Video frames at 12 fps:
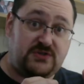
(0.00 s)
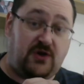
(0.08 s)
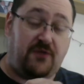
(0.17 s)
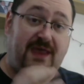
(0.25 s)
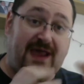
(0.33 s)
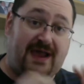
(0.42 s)

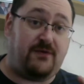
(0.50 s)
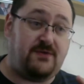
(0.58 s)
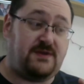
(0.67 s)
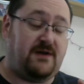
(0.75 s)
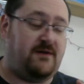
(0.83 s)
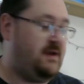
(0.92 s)
on the
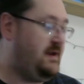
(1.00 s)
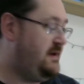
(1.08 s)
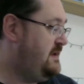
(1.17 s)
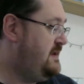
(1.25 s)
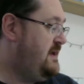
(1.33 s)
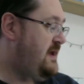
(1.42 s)
outside,
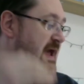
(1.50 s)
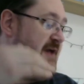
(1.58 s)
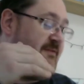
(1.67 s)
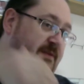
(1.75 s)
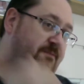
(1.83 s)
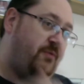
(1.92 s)

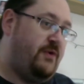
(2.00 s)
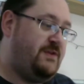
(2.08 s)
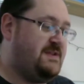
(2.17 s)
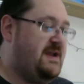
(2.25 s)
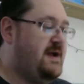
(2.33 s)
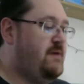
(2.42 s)
everything
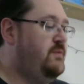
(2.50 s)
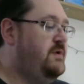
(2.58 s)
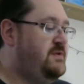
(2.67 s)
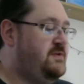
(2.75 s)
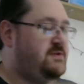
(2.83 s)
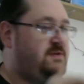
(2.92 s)
points downwards,